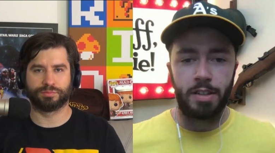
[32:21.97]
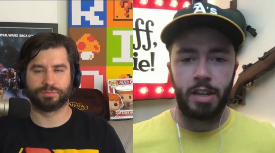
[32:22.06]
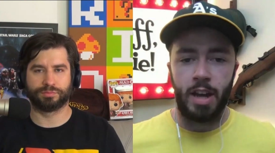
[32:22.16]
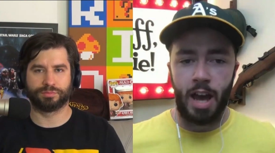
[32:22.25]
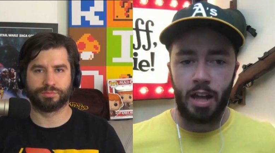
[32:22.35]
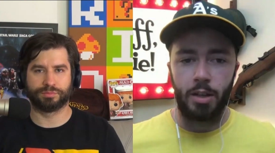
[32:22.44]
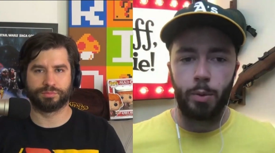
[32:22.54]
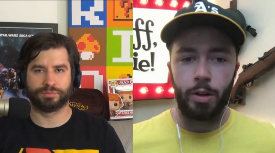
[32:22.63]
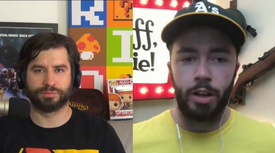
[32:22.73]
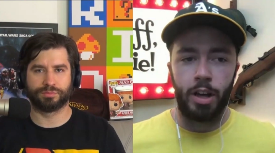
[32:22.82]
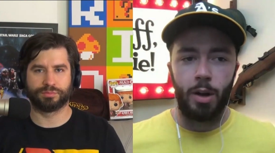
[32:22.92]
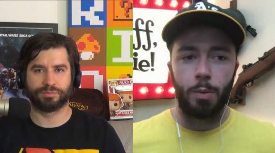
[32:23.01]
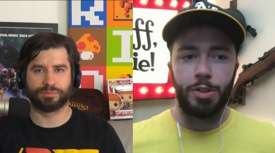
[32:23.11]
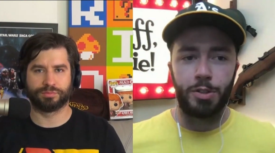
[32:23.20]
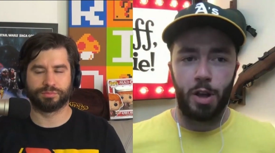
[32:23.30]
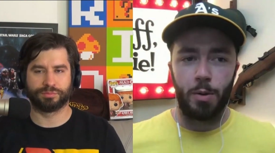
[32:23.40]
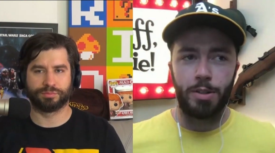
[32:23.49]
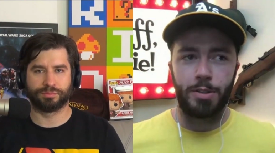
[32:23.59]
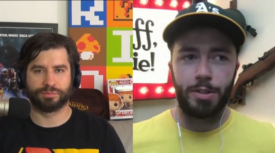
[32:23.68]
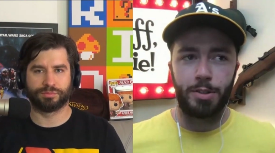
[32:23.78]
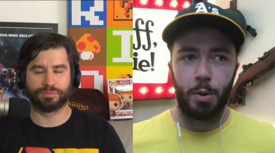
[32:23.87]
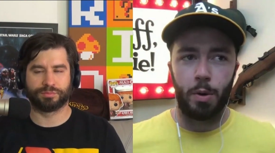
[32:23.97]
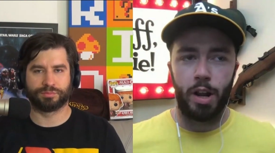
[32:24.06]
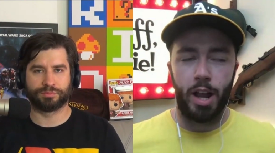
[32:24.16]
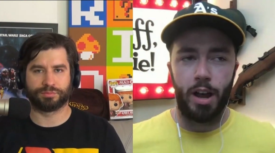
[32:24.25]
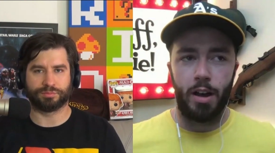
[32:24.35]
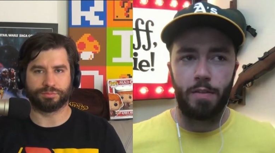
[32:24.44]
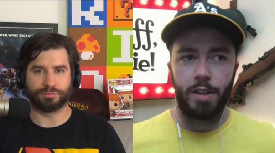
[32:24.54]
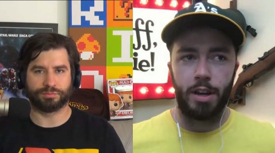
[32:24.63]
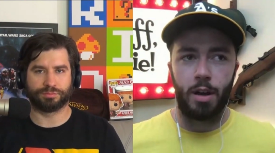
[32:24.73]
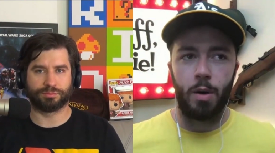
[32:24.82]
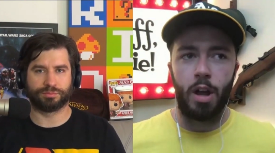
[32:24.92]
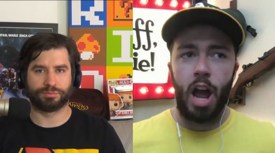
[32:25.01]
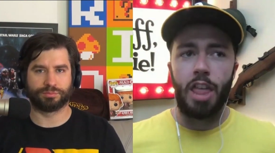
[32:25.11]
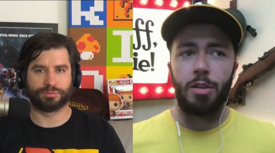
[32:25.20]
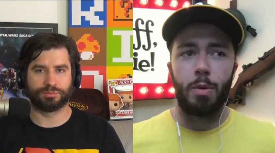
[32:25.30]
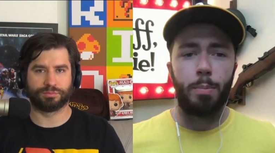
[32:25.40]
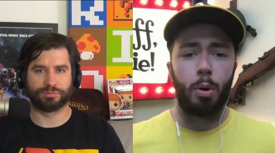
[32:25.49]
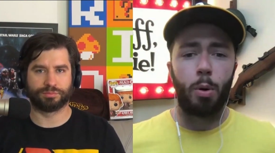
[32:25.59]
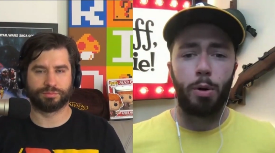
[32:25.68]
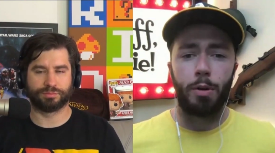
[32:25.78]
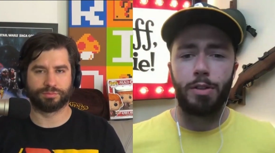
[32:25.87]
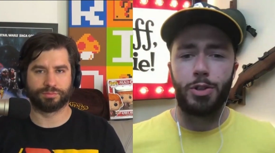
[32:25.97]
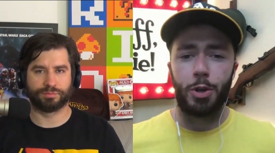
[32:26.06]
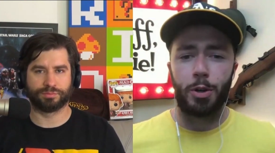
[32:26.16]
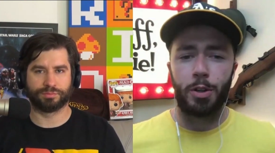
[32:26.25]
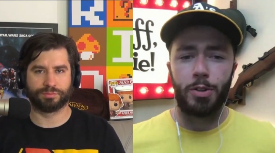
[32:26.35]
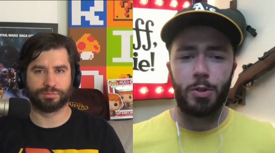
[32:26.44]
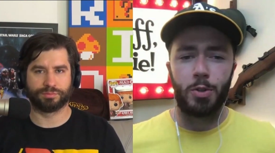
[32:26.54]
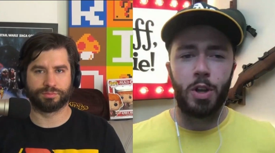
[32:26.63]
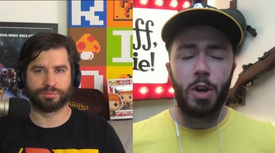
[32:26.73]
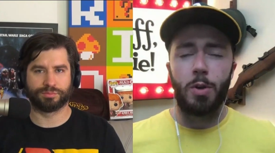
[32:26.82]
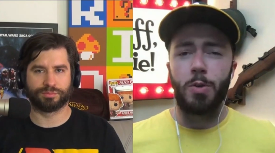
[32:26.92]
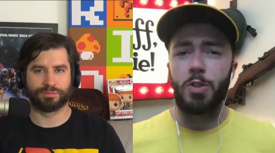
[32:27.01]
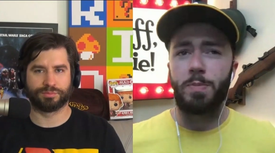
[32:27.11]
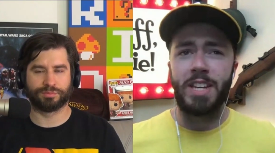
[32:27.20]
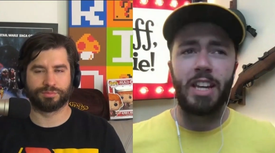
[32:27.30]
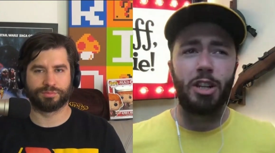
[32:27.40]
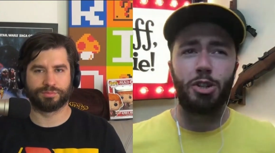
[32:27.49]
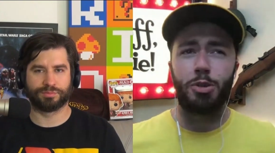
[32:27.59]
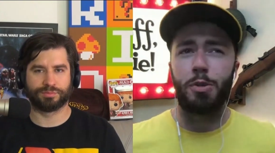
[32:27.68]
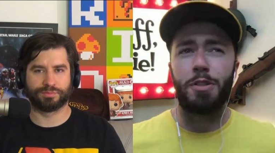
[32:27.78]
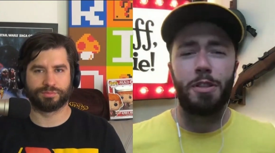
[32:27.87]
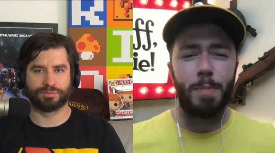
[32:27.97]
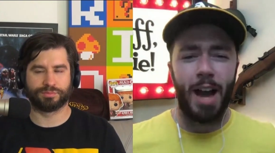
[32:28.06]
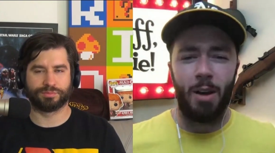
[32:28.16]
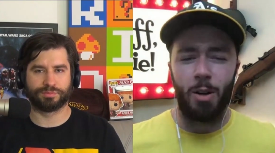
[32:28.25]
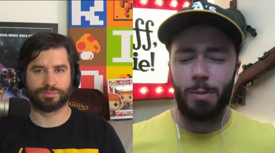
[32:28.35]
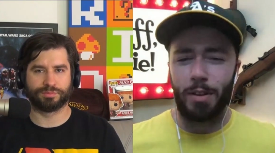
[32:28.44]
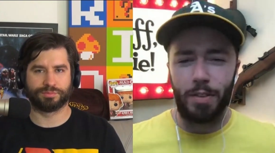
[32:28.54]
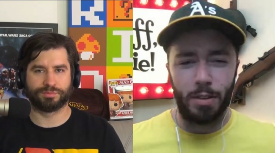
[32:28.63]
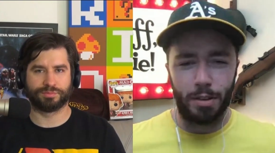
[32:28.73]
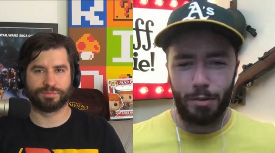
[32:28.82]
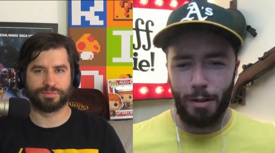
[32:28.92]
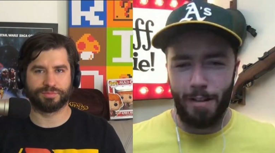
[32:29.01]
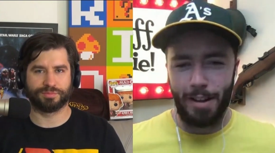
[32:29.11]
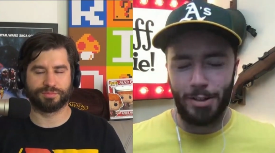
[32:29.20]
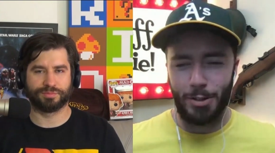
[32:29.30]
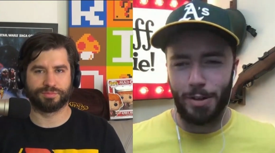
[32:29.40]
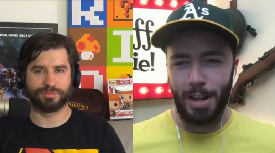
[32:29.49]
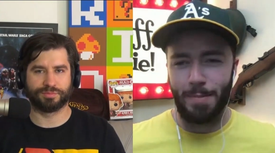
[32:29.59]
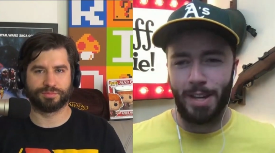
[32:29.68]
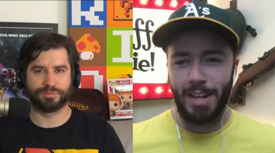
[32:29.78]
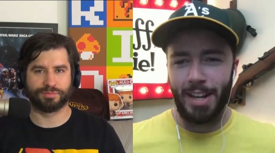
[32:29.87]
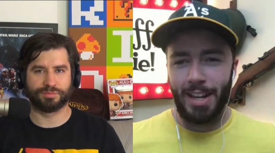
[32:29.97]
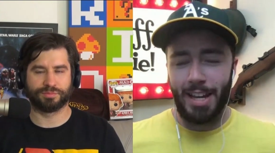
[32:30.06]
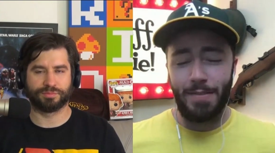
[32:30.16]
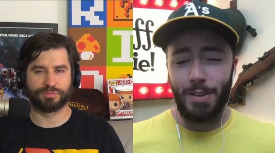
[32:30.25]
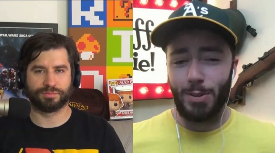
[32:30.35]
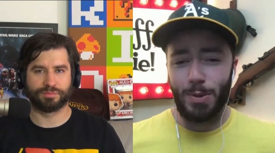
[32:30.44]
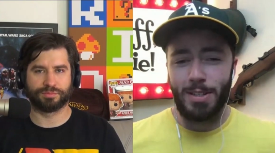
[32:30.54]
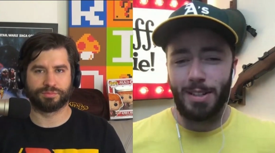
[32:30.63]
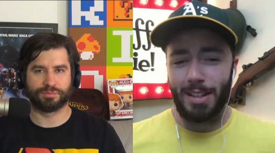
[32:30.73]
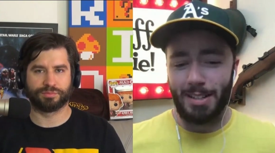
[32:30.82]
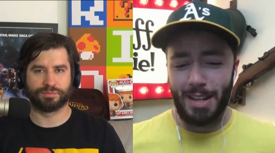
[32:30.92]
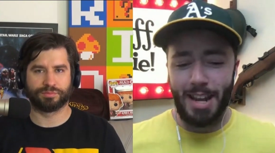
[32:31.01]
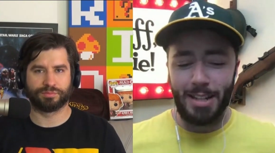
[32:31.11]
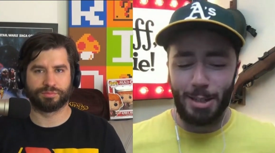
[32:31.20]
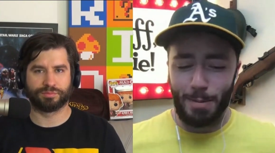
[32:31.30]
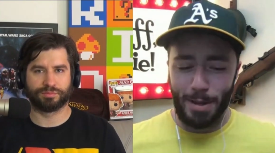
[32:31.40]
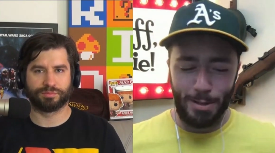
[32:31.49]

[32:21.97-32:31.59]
Speaker 1: they see in Hollywood, which is always the story of, you know, the reporter and the journalist who's who's speaking truth to power. But if you look throughout history, I mean, even as recently as the Nixon